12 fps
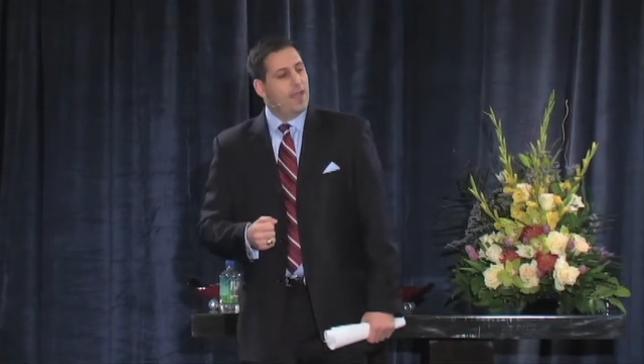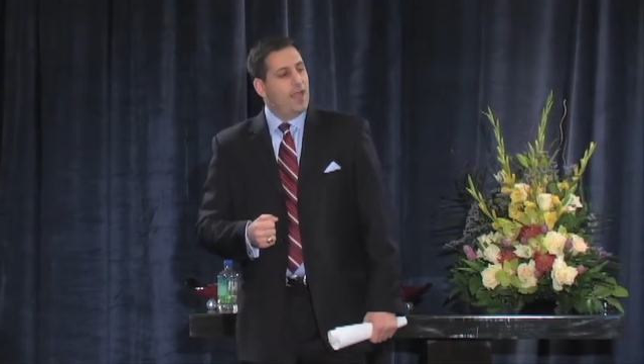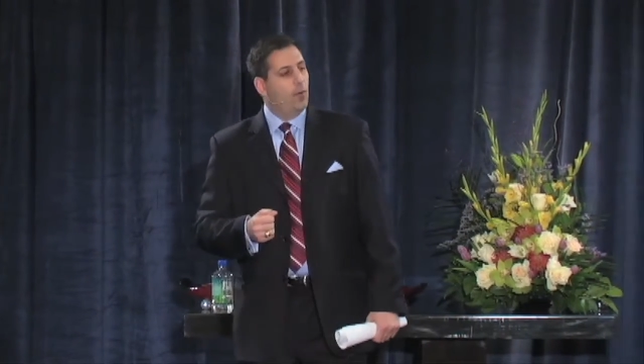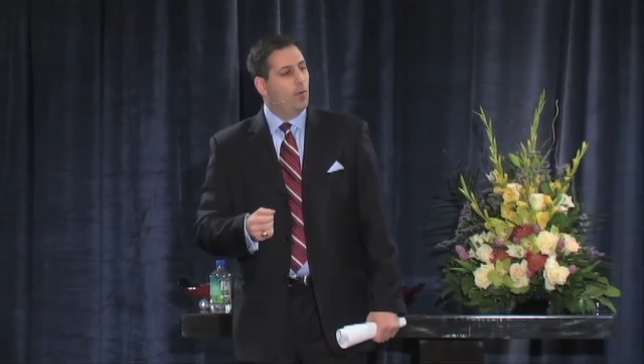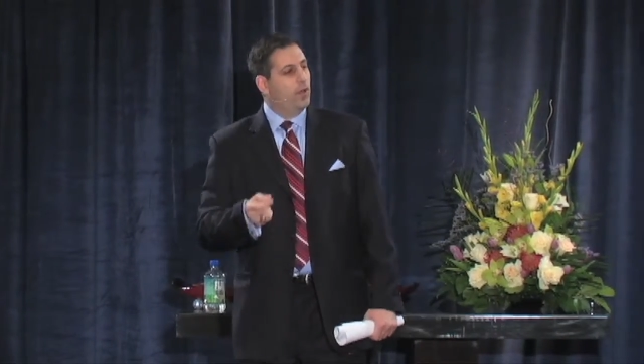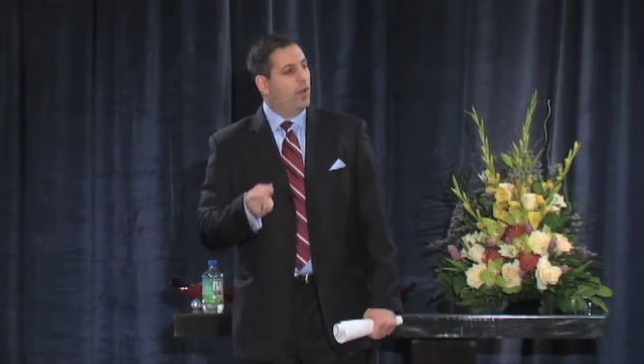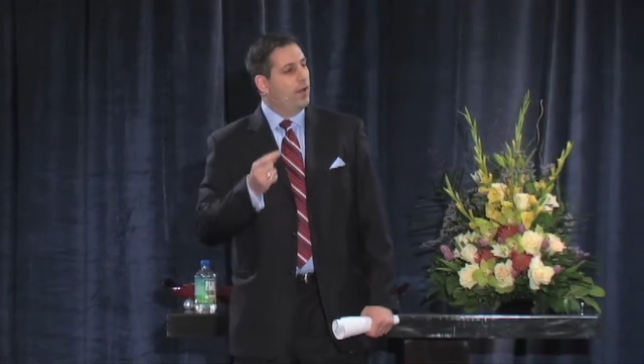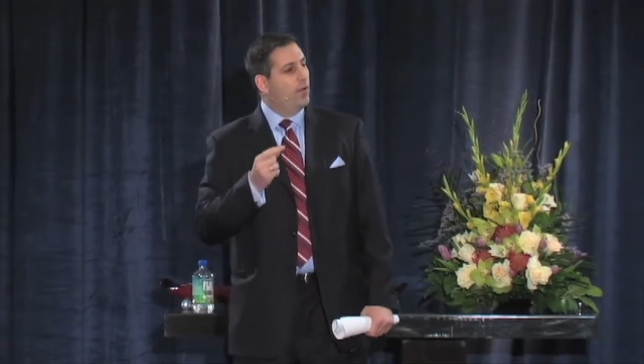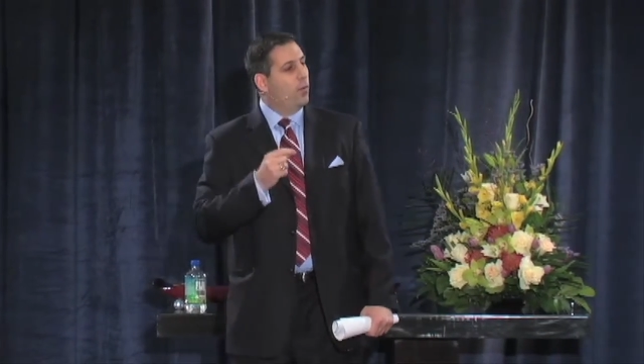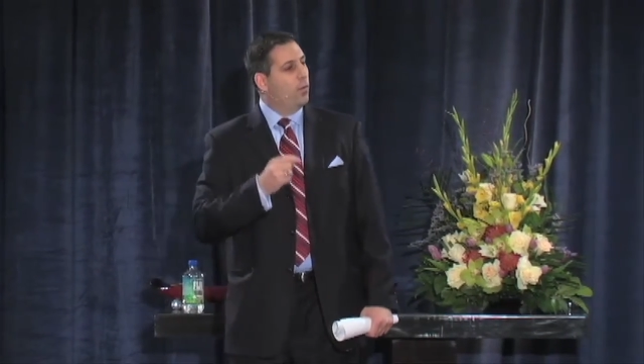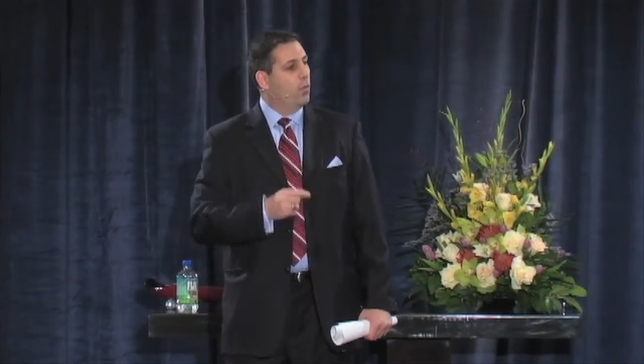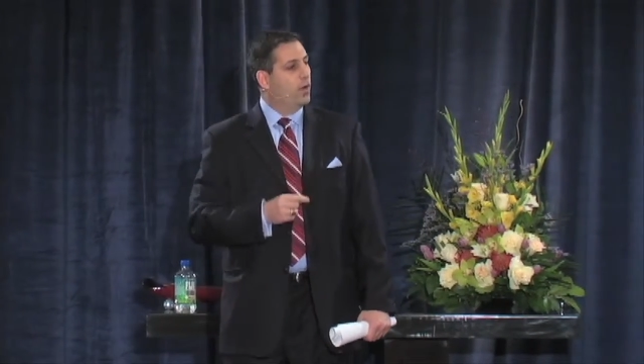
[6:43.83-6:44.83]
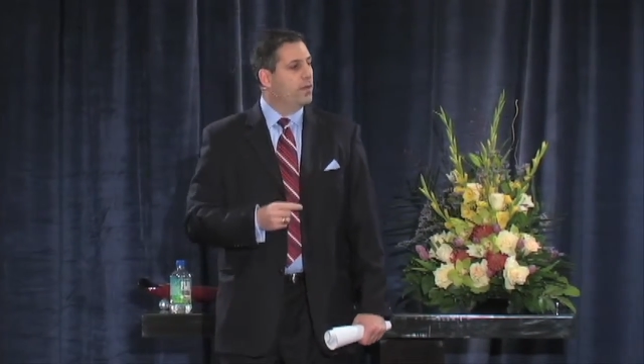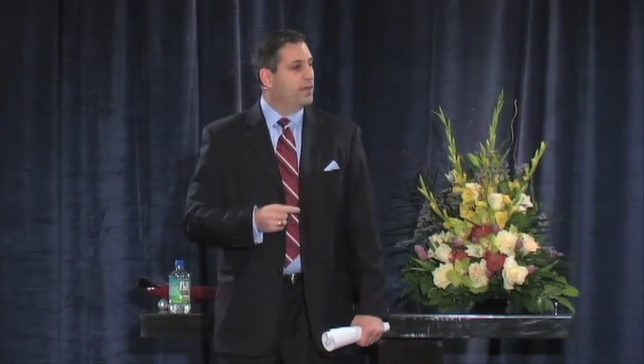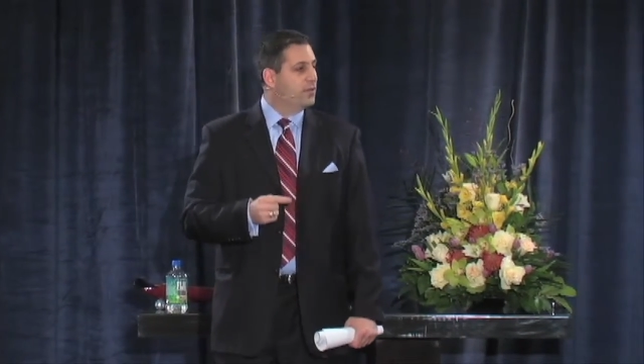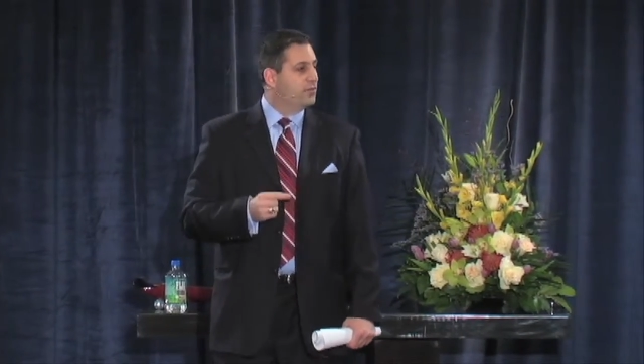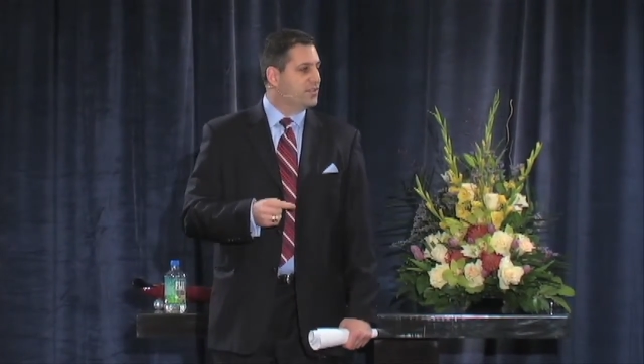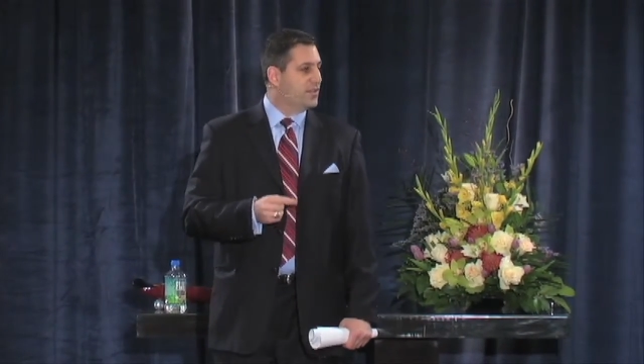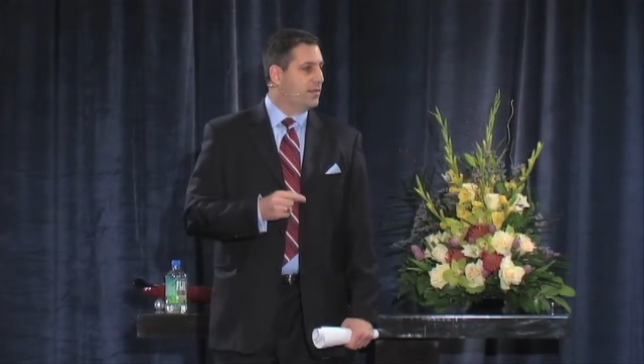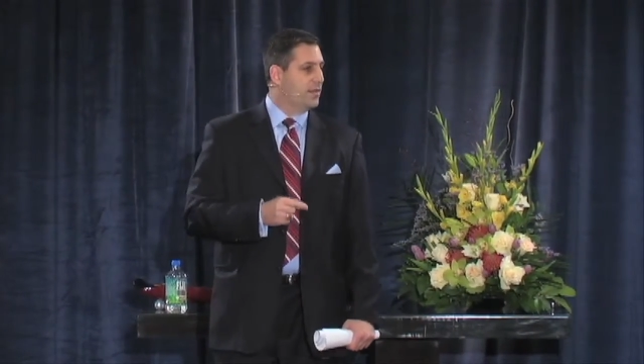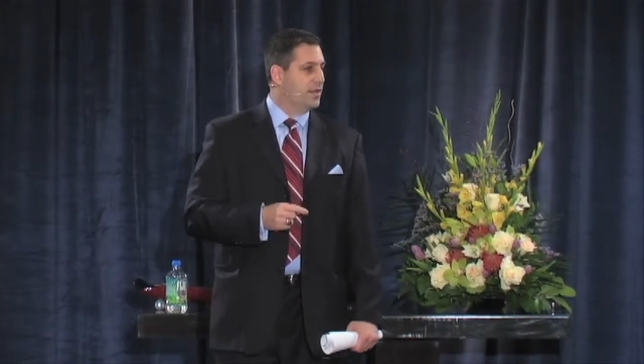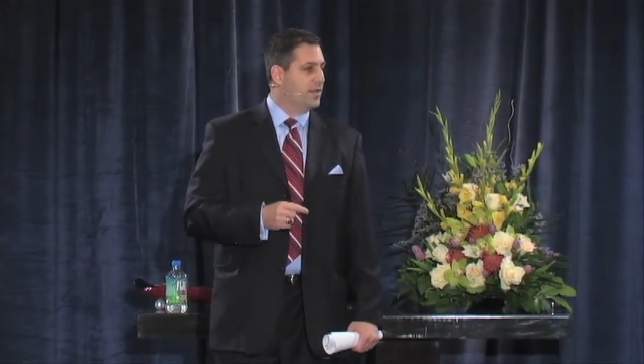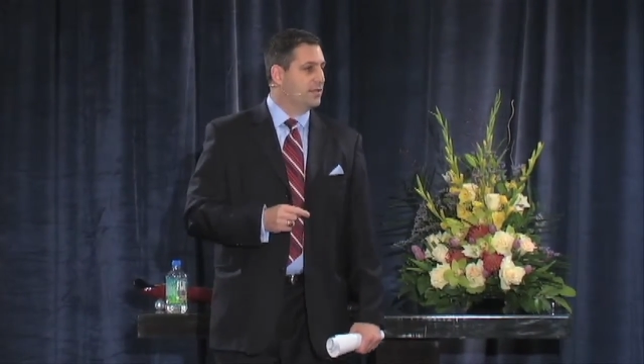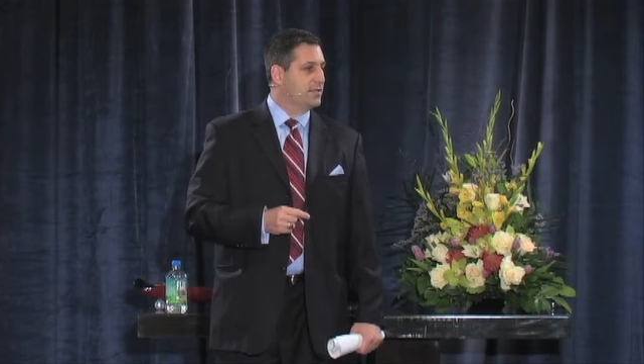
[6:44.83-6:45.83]
And one of the interesting
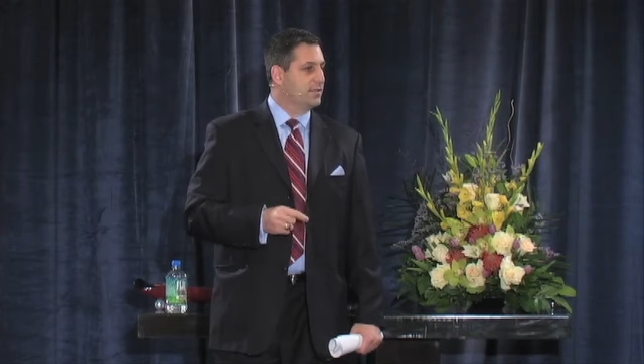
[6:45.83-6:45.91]
things,